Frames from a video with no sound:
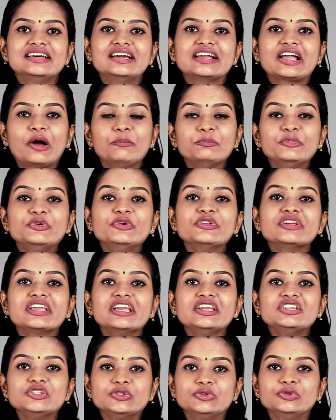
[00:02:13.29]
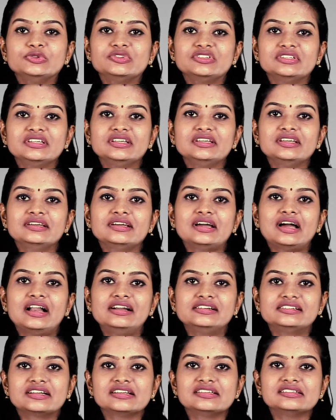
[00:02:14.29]
communicate using
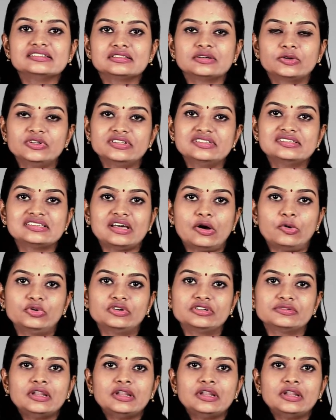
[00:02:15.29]
ultrasonic sound.